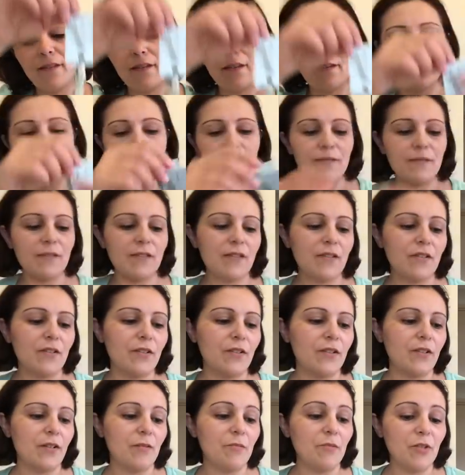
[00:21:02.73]
Yeah, so
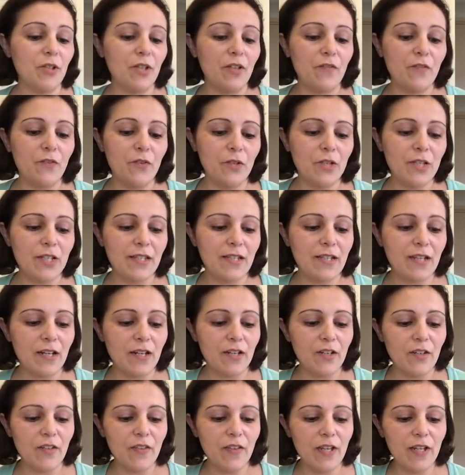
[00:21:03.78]
I'm looking forward to
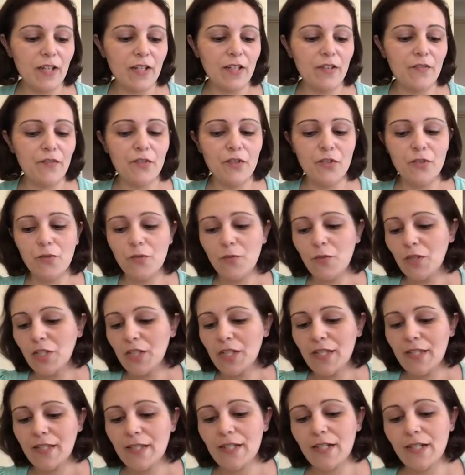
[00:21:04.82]
starting on that. If you
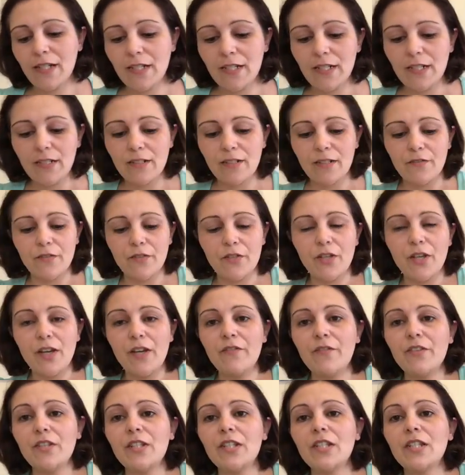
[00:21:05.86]
want to start it, if you
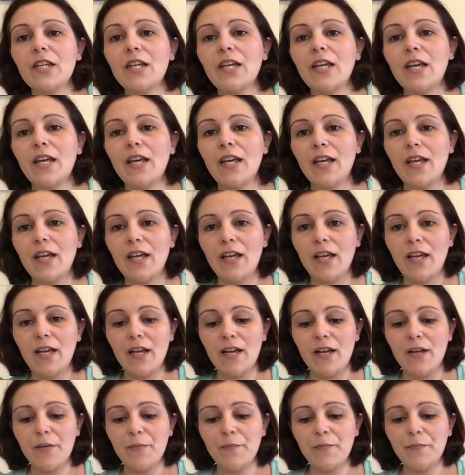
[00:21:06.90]
have it,
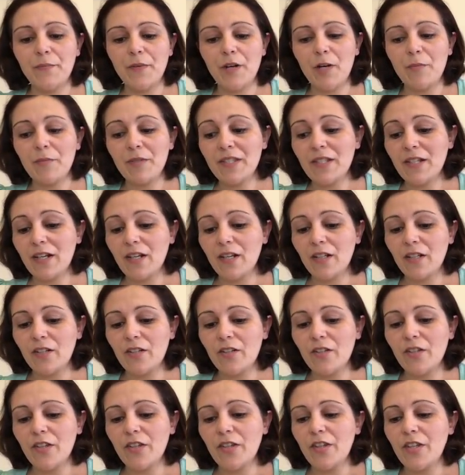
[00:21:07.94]
I'll be starting
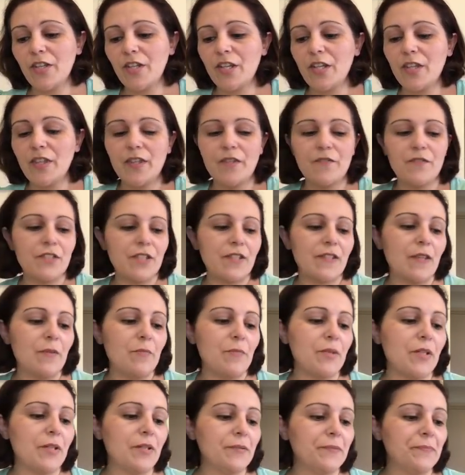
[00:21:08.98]
it on the 13th of
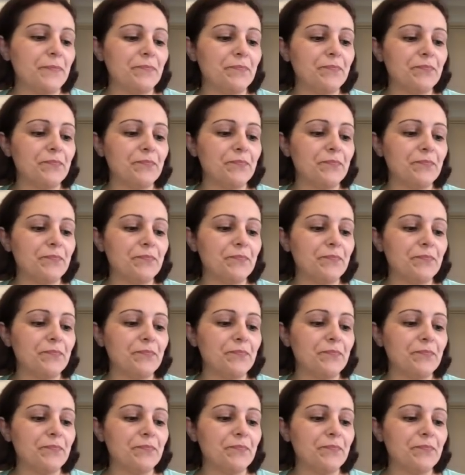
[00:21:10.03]
December.